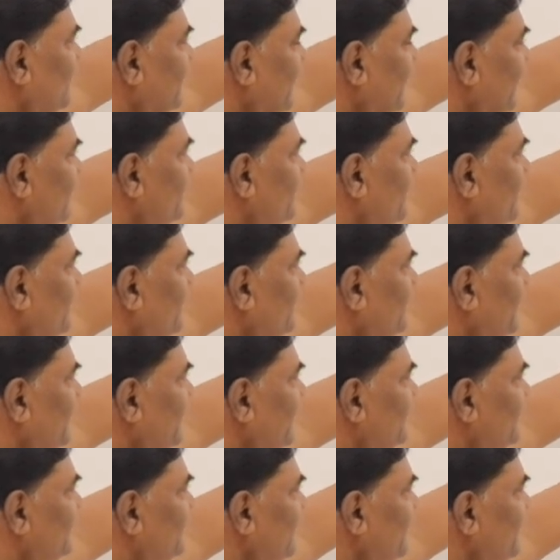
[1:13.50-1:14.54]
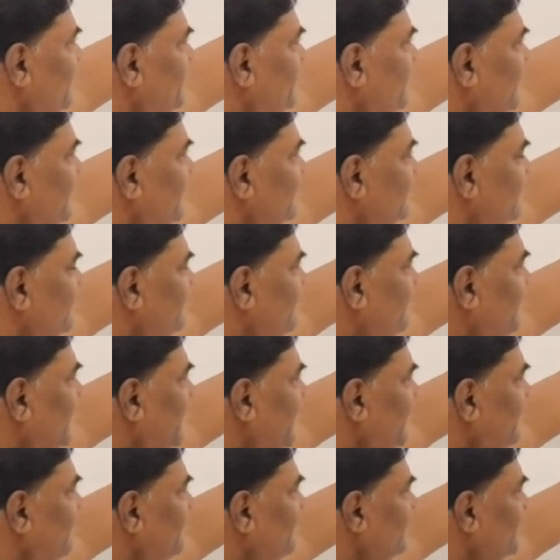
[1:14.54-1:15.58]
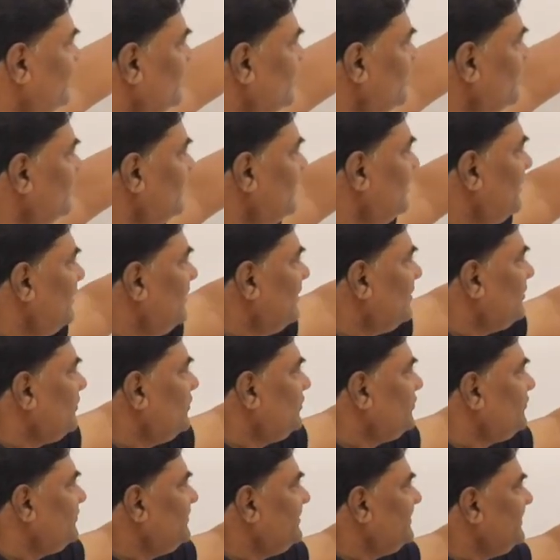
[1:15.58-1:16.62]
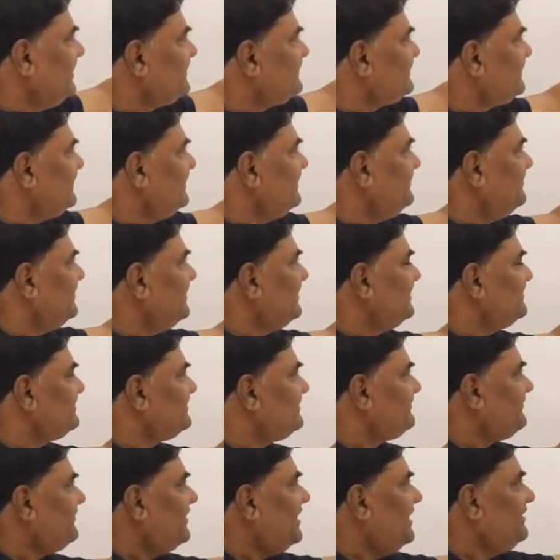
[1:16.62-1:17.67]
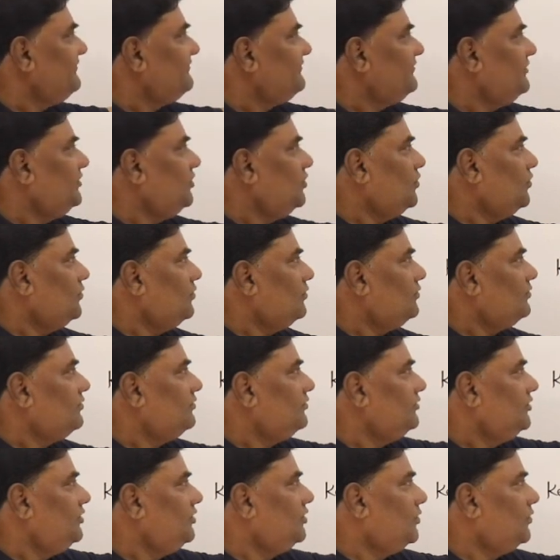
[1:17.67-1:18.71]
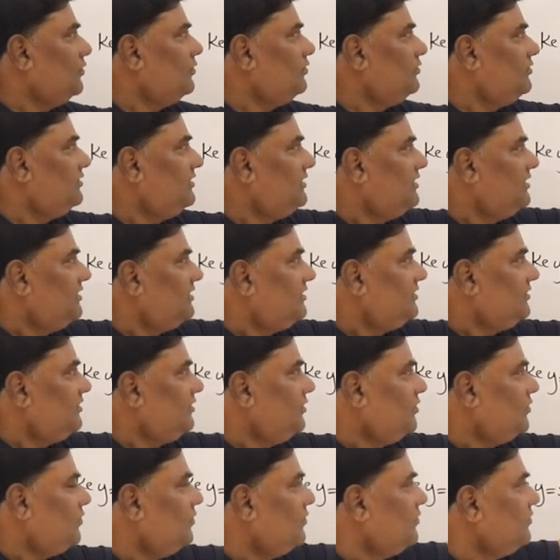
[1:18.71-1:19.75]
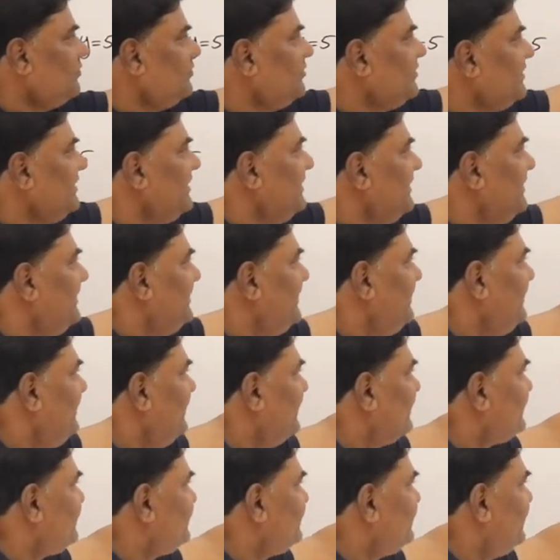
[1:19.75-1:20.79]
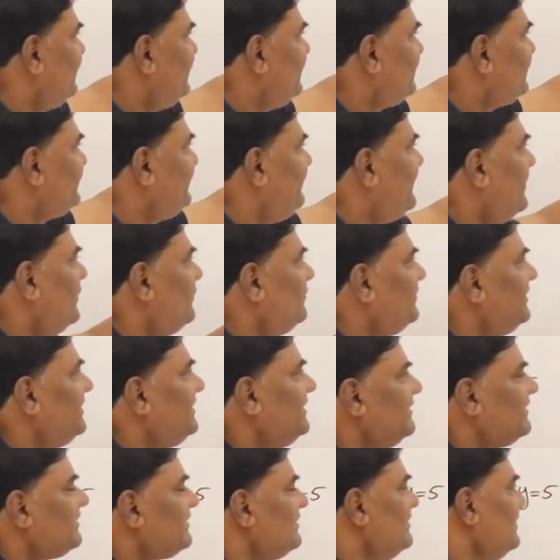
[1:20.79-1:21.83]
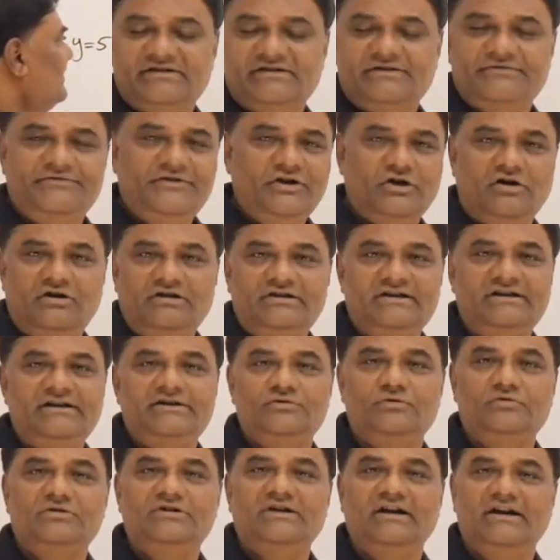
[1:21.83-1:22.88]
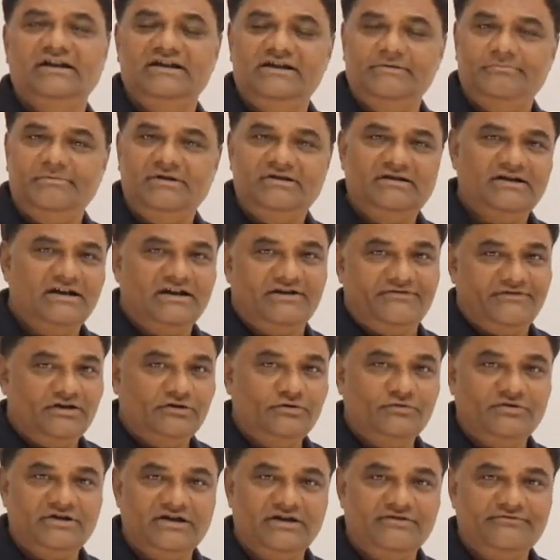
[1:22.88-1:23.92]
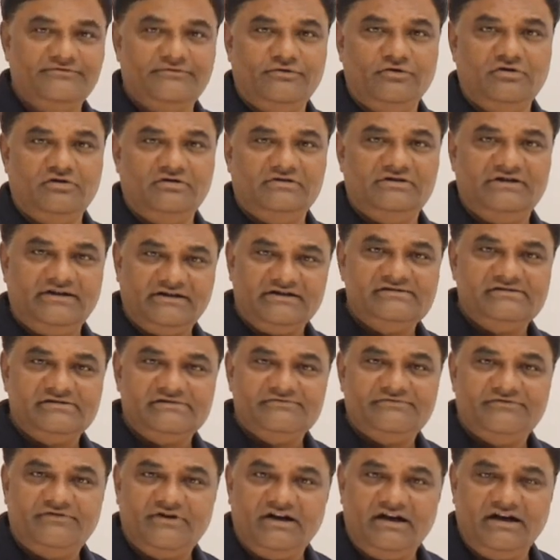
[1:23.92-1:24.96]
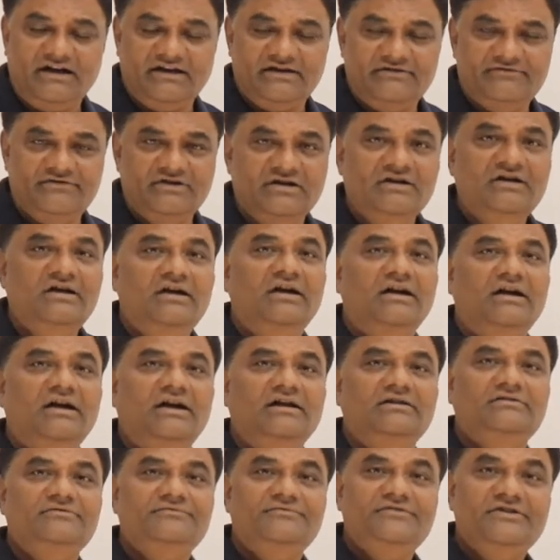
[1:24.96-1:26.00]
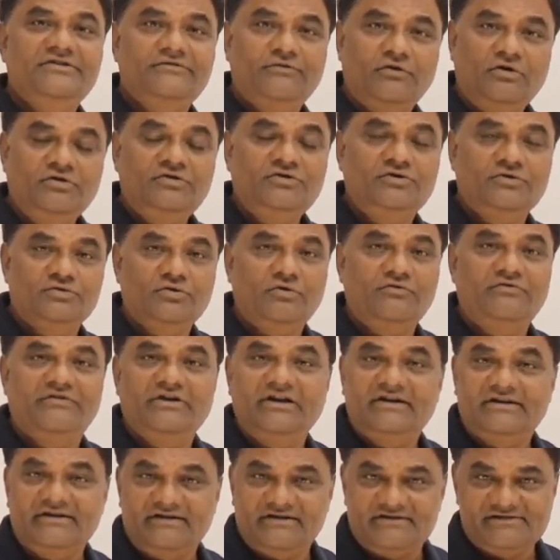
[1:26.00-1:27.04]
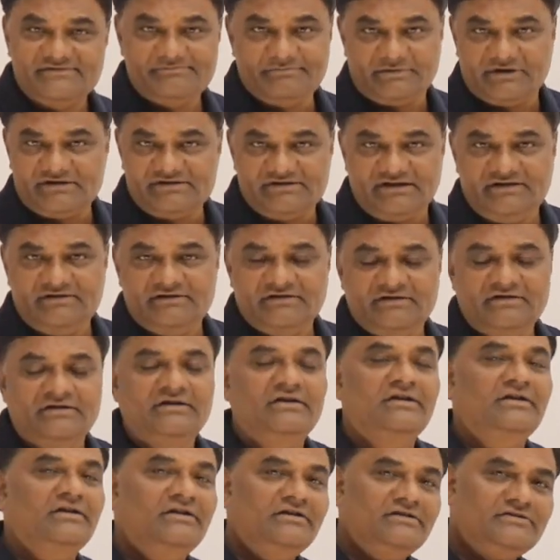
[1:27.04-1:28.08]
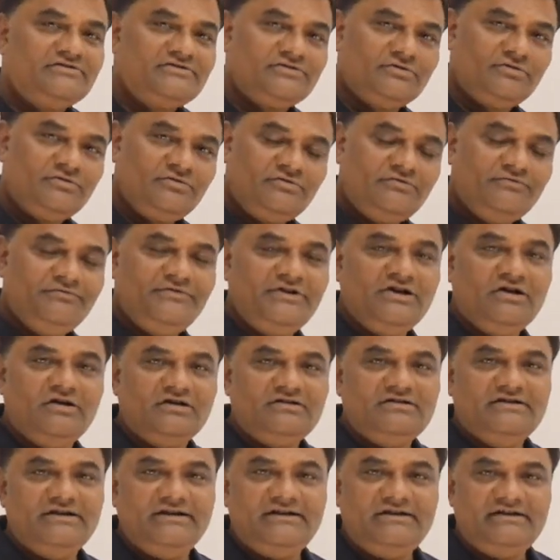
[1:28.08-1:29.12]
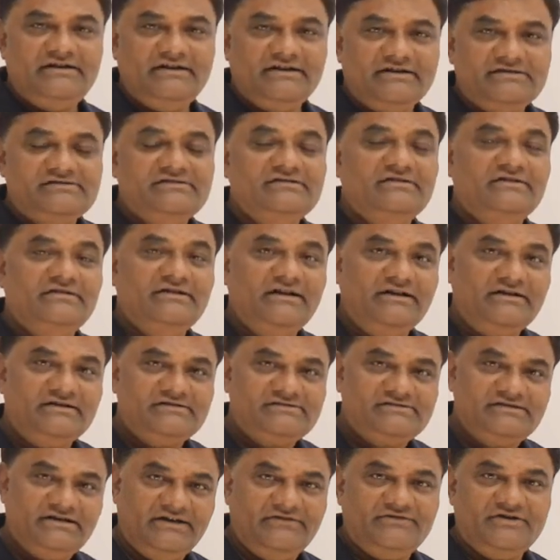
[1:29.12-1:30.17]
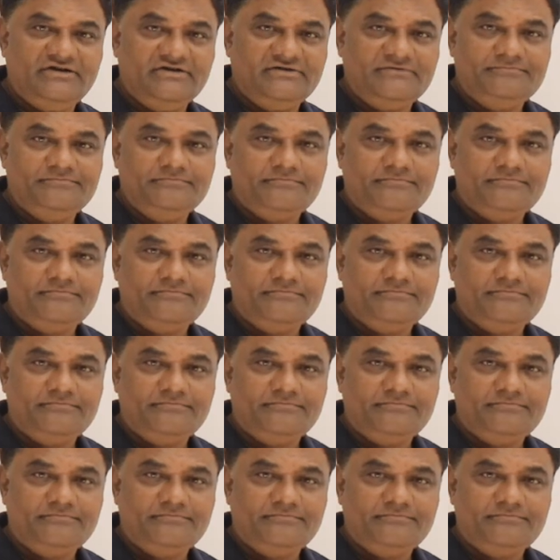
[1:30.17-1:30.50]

Next, go to the next element. Is it 5? No. Go to the next element. Is it 5? No. No. No. Yes, it is found here. We already know the element that we are looking for, that is 5, and we want to know where it is present. So we got the index, that is 7.